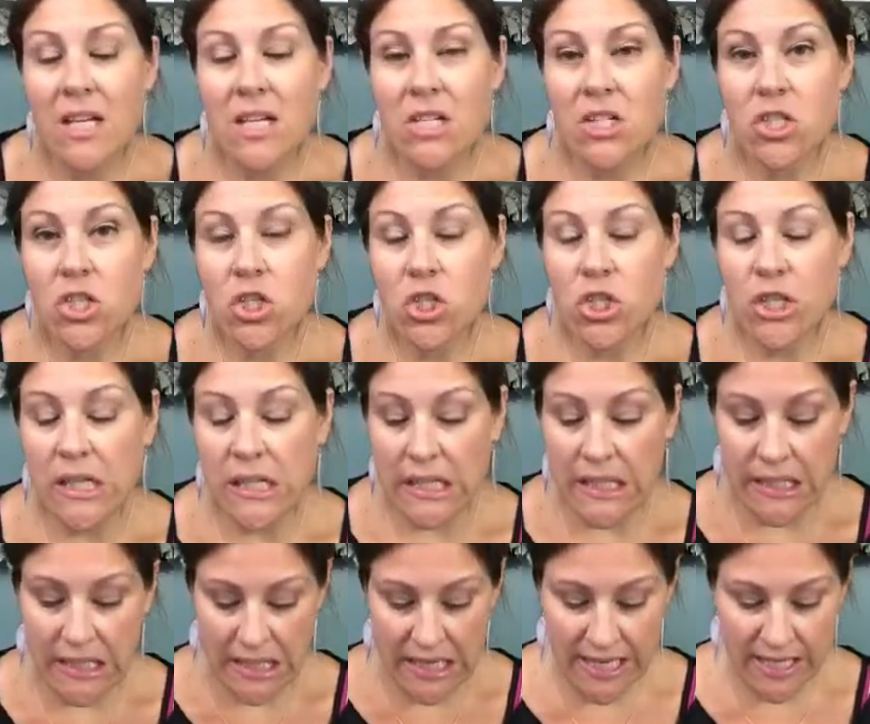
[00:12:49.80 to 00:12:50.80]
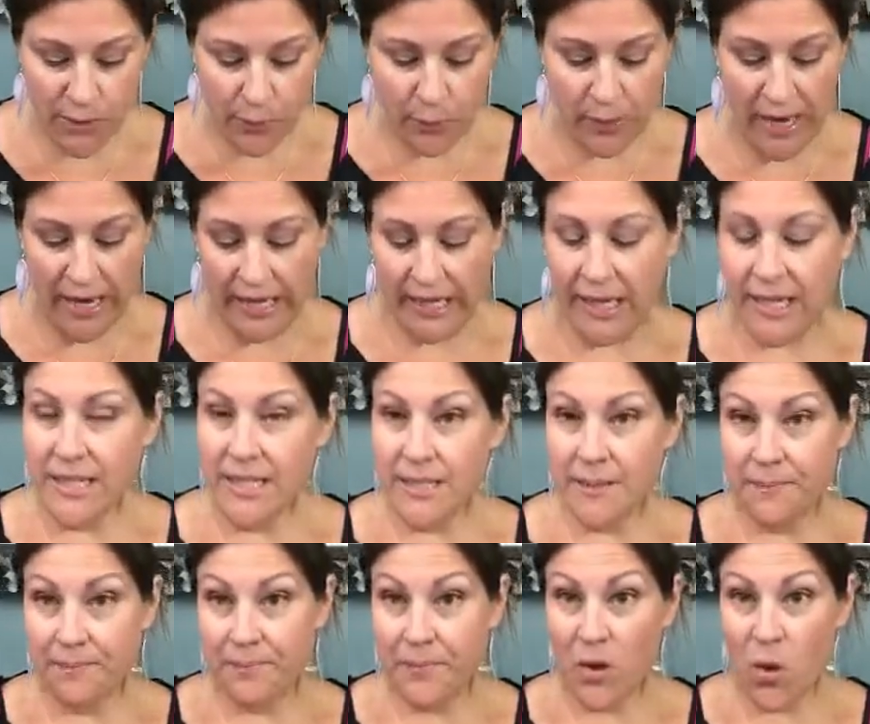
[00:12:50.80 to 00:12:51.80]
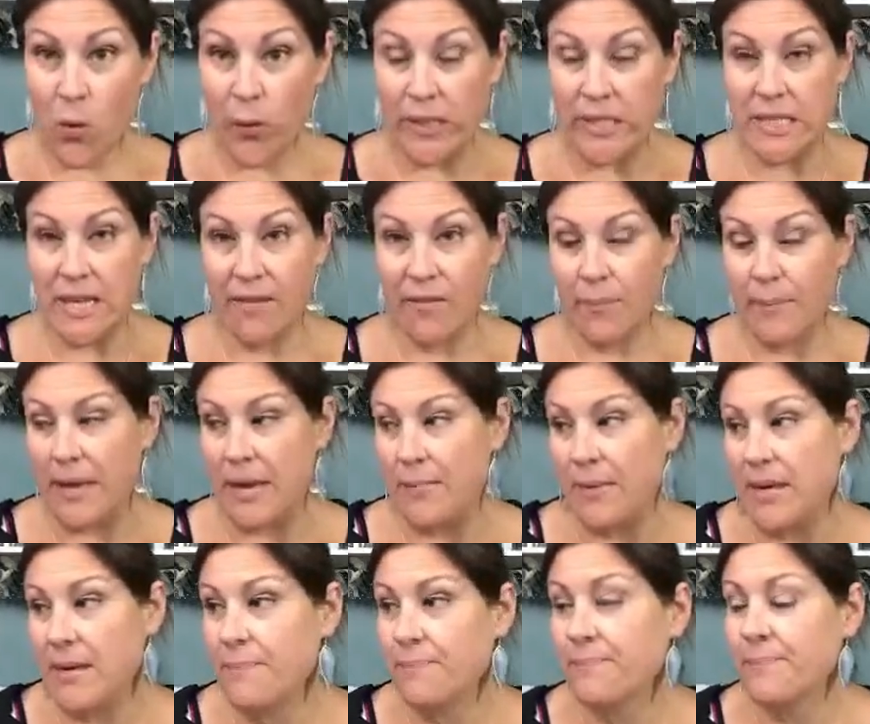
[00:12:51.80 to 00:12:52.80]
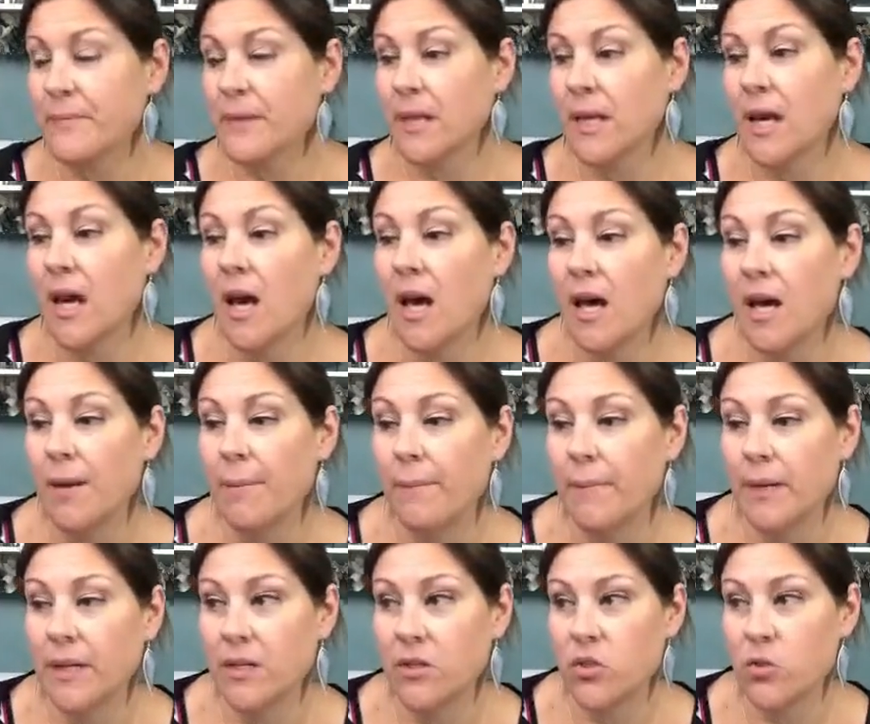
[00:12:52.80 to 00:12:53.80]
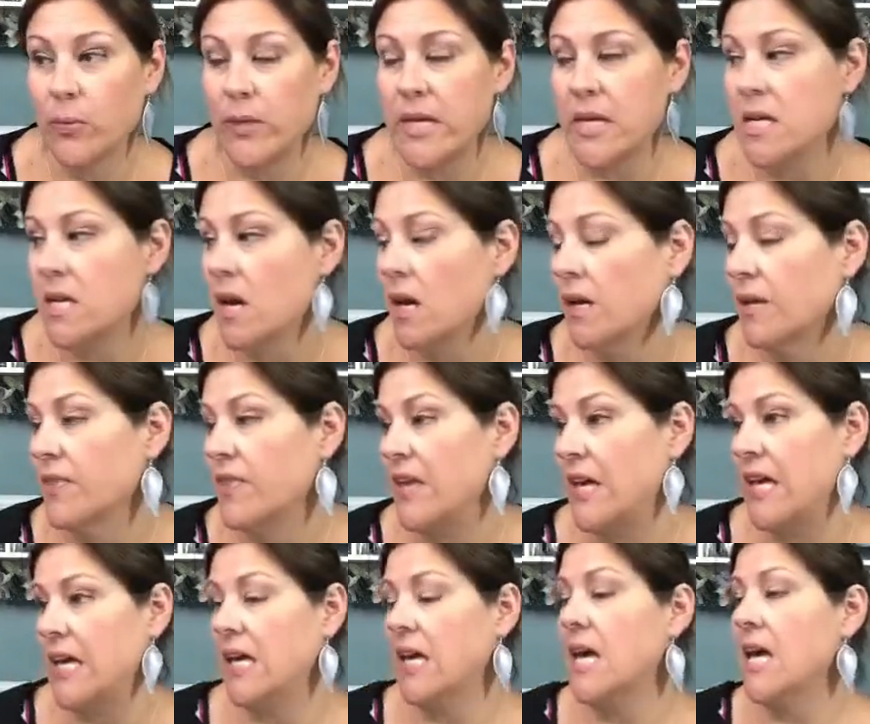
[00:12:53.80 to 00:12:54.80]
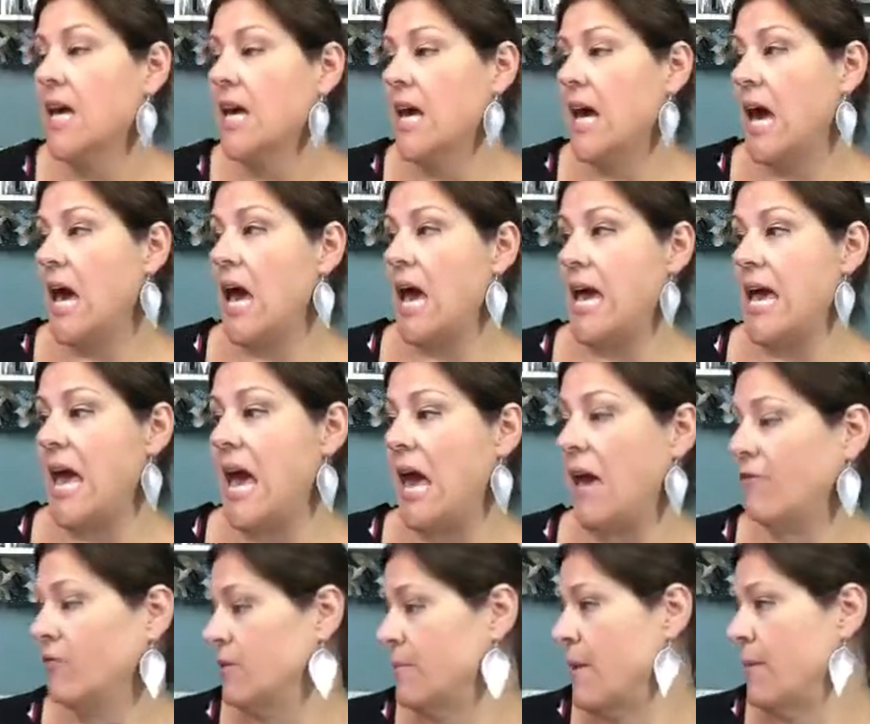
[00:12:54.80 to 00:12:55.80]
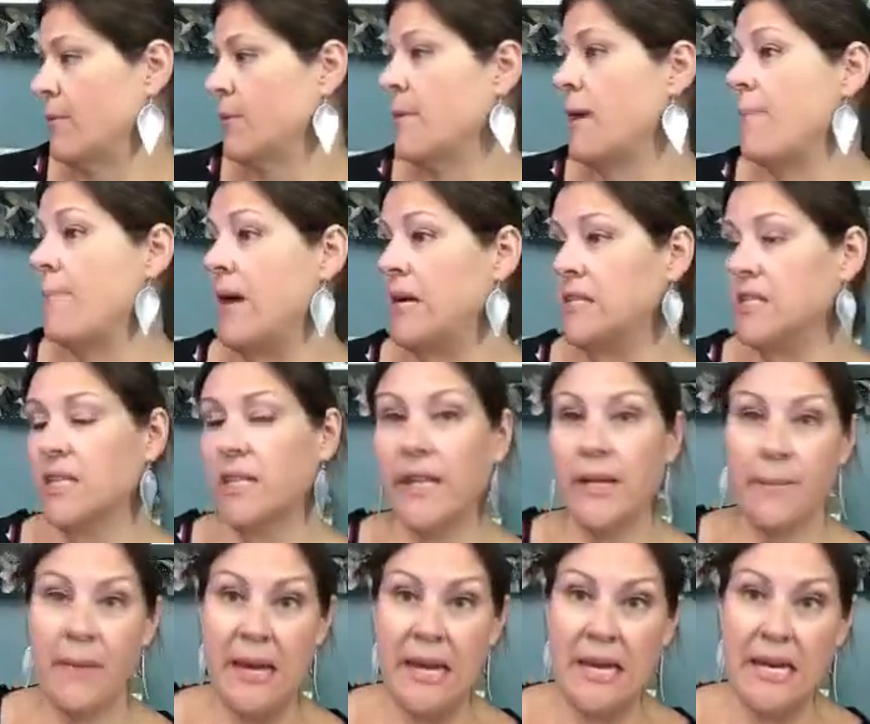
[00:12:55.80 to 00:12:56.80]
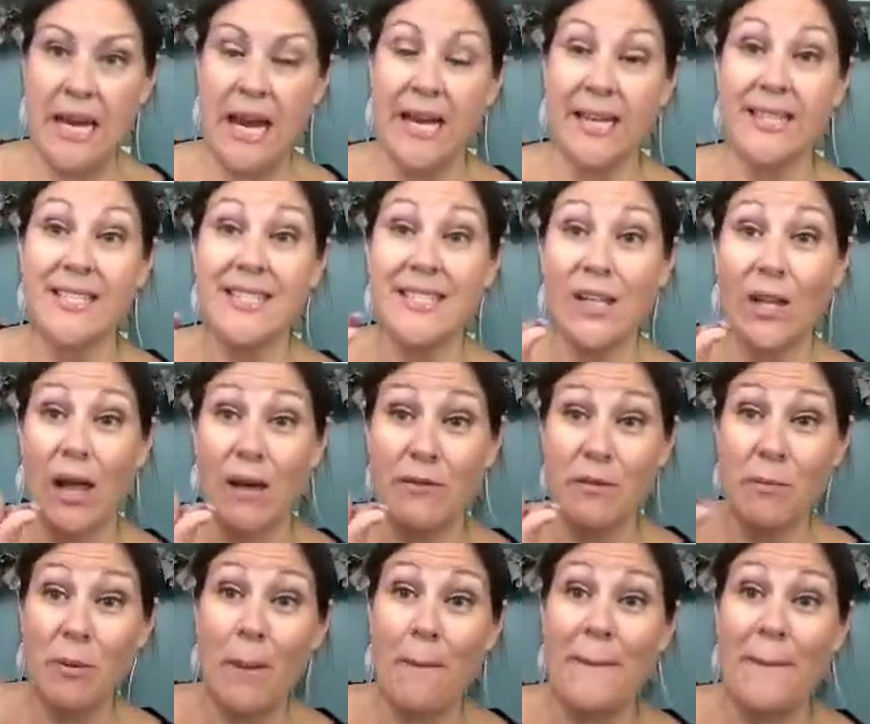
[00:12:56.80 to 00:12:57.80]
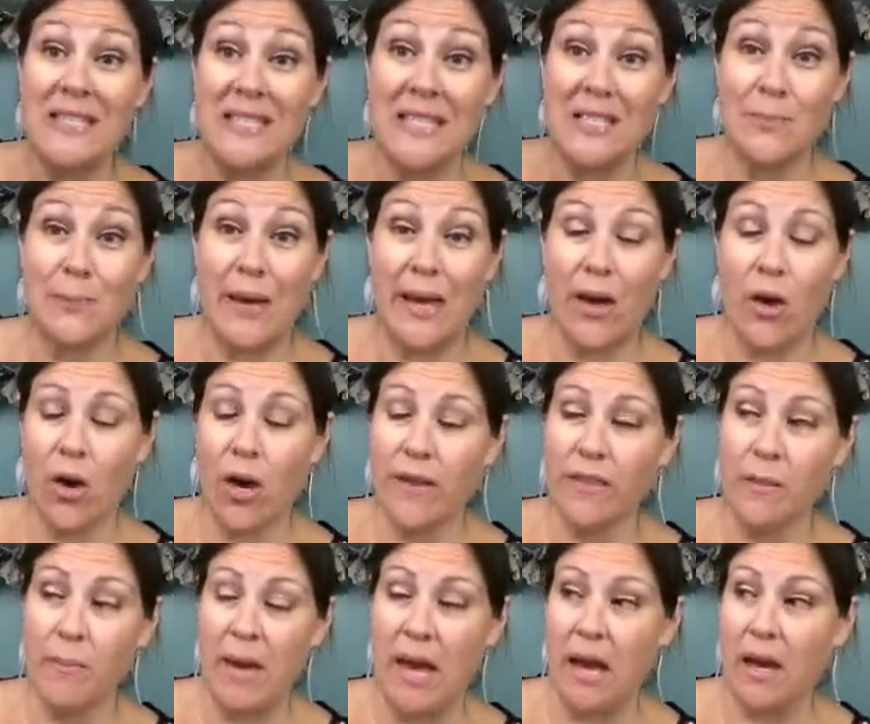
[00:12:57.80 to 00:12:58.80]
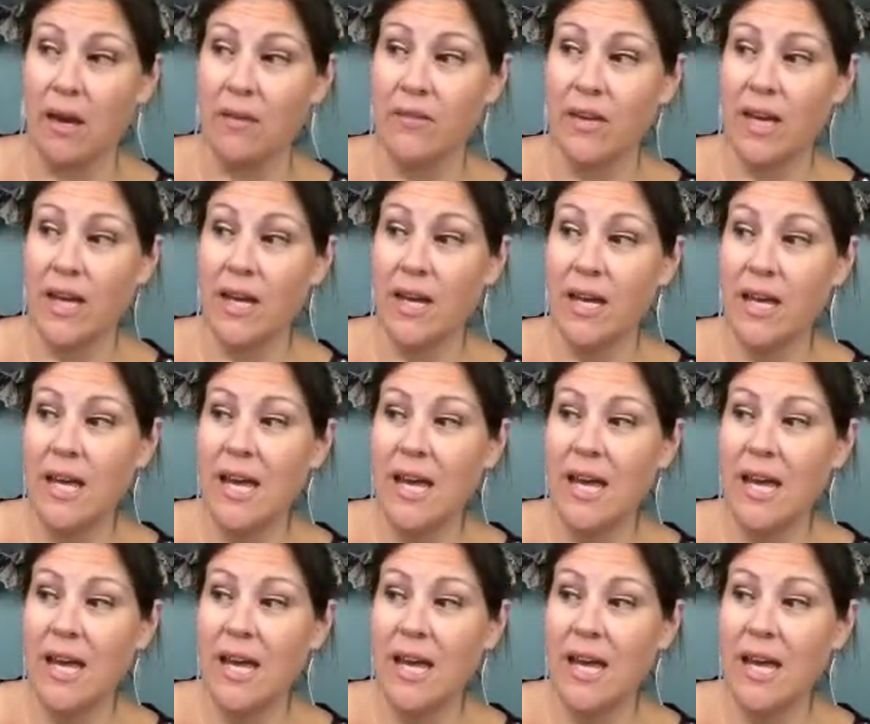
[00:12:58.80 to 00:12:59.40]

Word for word: She is pregnant, going to have a baby. Um, sweet young thing. I have, remember my pencil I made? I still have to put Mrs. Baker on the back of it.